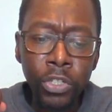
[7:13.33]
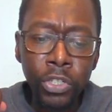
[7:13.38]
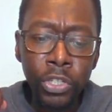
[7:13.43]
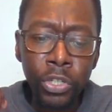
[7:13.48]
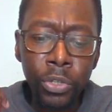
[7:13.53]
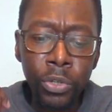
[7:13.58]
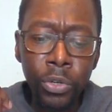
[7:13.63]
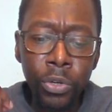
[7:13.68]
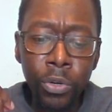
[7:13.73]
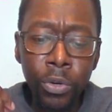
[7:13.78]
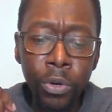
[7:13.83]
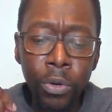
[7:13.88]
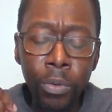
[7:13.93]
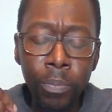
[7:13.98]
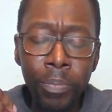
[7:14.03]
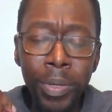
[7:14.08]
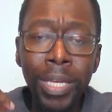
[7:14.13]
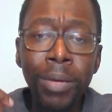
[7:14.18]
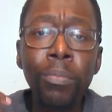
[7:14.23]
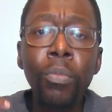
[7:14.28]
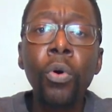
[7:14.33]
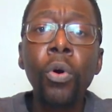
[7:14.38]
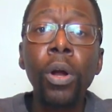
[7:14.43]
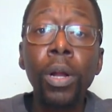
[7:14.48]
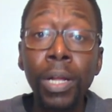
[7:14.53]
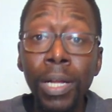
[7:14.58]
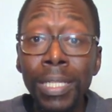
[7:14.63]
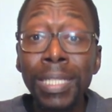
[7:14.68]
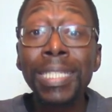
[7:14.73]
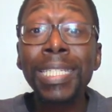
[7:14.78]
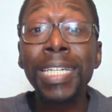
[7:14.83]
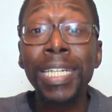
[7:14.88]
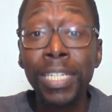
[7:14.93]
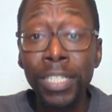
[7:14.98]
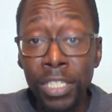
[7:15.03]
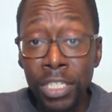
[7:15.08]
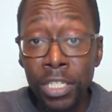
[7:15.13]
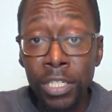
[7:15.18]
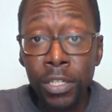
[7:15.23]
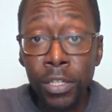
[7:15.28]
to be more
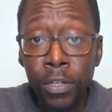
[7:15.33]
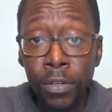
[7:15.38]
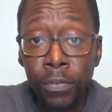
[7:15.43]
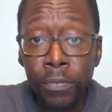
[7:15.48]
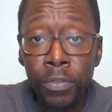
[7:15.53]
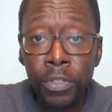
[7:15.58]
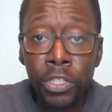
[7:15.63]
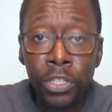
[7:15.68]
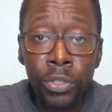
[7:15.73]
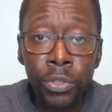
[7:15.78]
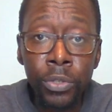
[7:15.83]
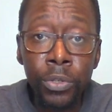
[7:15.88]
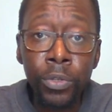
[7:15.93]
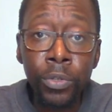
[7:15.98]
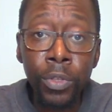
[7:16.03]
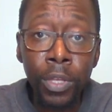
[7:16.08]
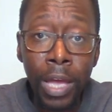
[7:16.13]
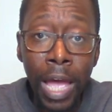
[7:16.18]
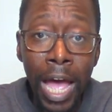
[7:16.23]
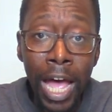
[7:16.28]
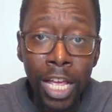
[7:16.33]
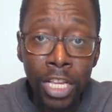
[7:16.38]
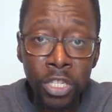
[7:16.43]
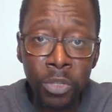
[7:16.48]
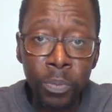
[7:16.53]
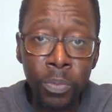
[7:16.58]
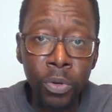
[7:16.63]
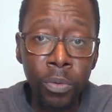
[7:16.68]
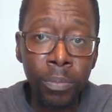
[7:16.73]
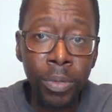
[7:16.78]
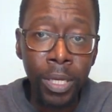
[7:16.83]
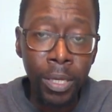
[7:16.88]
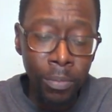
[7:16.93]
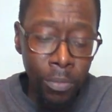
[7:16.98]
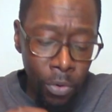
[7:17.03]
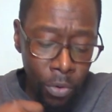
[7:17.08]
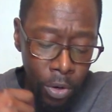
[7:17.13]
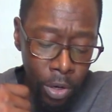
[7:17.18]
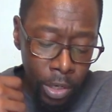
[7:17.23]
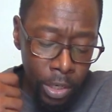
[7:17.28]
attentive to the gospel, be
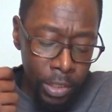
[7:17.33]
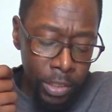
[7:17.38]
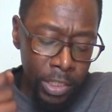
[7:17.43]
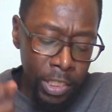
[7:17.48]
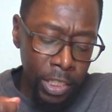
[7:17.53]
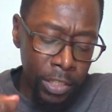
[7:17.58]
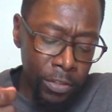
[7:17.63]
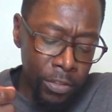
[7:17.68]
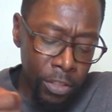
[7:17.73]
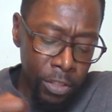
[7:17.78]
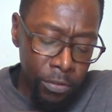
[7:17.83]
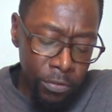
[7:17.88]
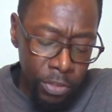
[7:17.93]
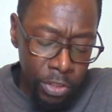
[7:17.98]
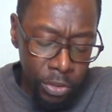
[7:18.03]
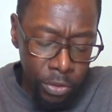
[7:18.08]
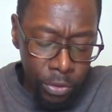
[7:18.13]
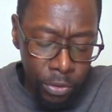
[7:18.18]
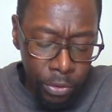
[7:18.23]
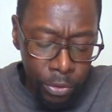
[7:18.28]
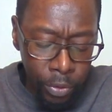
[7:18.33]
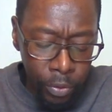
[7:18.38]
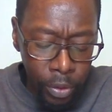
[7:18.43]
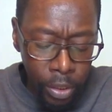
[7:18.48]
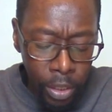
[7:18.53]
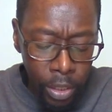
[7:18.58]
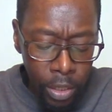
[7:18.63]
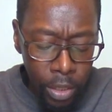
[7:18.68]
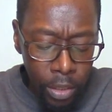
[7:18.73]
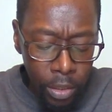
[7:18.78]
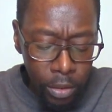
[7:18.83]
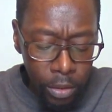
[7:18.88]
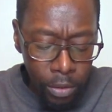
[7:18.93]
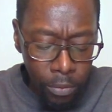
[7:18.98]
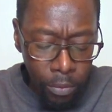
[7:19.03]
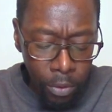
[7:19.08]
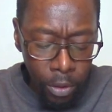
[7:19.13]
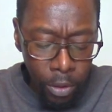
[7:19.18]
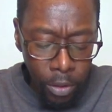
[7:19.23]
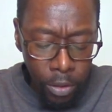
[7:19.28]
more attentive to the
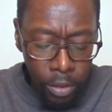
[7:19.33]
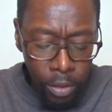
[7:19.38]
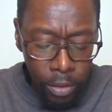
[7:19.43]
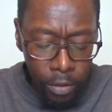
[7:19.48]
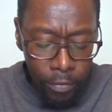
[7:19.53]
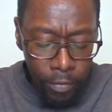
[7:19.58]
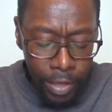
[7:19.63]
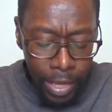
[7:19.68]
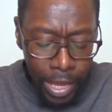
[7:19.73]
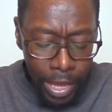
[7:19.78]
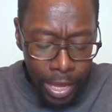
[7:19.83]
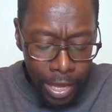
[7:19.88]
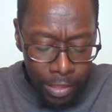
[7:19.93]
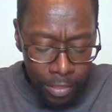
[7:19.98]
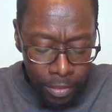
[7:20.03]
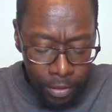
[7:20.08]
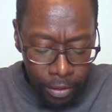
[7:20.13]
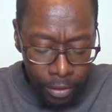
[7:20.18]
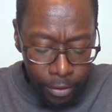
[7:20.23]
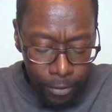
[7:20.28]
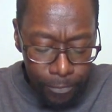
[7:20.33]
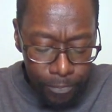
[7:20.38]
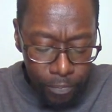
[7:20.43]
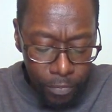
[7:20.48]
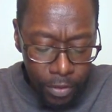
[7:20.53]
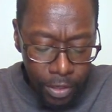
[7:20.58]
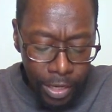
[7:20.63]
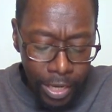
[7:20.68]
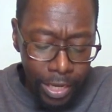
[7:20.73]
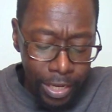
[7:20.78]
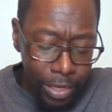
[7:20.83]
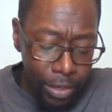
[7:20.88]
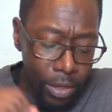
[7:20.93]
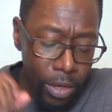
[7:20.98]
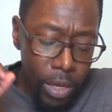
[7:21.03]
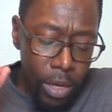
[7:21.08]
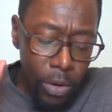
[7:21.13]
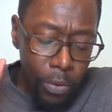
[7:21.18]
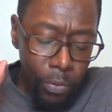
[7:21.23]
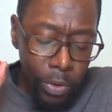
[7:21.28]
word of God there. Again,
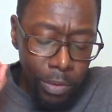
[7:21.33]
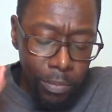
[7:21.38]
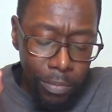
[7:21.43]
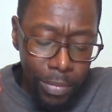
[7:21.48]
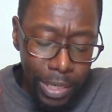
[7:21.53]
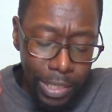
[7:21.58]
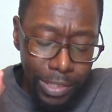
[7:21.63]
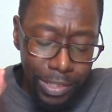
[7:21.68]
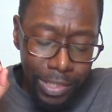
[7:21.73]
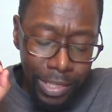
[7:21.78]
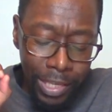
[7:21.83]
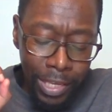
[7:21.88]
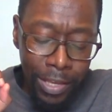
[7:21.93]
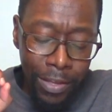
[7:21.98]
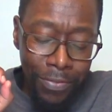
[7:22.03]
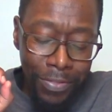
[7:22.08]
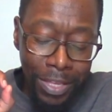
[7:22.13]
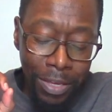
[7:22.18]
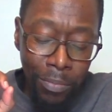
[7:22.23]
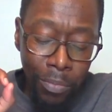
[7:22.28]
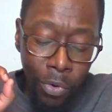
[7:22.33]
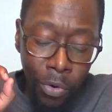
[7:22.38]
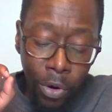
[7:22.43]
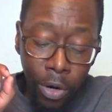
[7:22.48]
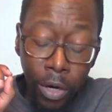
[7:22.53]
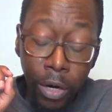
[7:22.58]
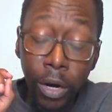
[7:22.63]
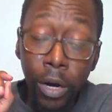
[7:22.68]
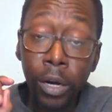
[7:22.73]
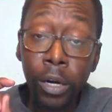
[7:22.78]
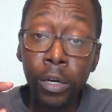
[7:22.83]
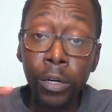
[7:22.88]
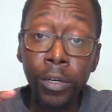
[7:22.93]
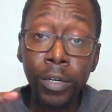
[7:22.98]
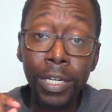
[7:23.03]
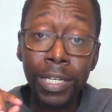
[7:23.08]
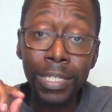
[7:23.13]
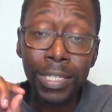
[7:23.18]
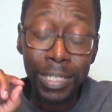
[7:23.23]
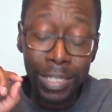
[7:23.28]
we must give the more
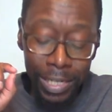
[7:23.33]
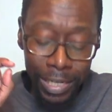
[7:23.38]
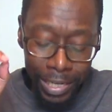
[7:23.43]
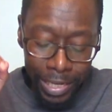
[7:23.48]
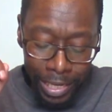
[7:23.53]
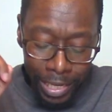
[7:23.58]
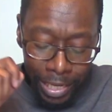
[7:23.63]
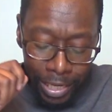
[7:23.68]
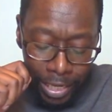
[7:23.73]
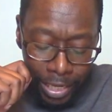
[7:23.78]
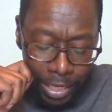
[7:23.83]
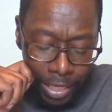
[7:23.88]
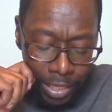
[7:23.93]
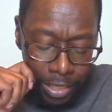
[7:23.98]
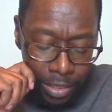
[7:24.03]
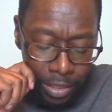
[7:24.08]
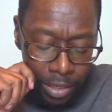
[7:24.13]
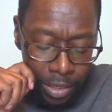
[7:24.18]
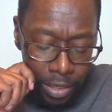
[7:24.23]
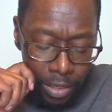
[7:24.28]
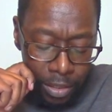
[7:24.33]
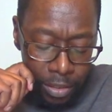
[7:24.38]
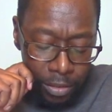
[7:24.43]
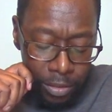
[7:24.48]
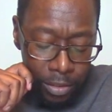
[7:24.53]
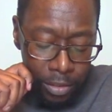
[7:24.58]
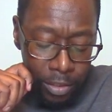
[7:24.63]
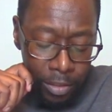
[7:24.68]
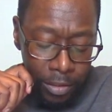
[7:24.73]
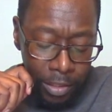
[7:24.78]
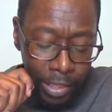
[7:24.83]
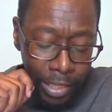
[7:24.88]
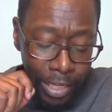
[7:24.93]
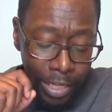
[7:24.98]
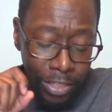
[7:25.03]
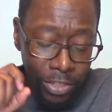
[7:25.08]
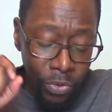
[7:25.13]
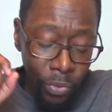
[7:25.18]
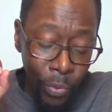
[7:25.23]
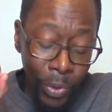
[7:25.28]
earnest heed to the
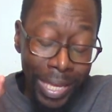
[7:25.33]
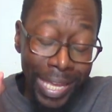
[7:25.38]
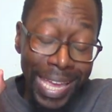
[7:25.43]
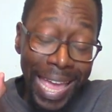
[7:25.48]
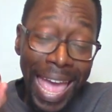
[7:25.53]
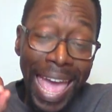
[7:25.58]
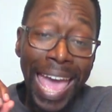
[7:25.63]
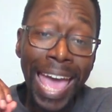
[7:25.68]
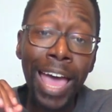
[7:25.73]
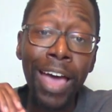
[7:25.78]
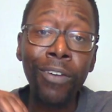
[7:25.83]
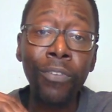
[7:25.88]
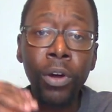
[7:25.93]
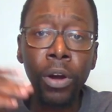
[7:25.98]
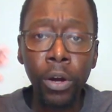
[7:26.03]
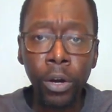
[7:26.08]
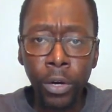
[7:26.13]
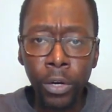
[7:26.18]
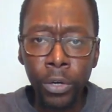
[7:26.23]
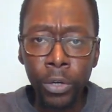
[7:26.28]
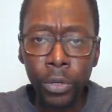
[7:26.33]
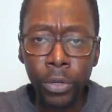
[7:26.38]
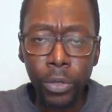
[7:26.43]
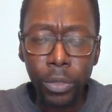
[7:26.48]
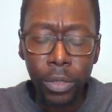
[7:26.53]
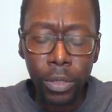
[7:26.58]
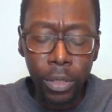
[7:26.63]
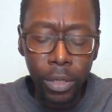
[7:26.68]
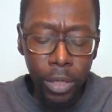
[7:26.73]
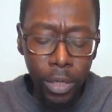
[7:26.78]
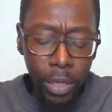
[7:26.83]
things we have heard.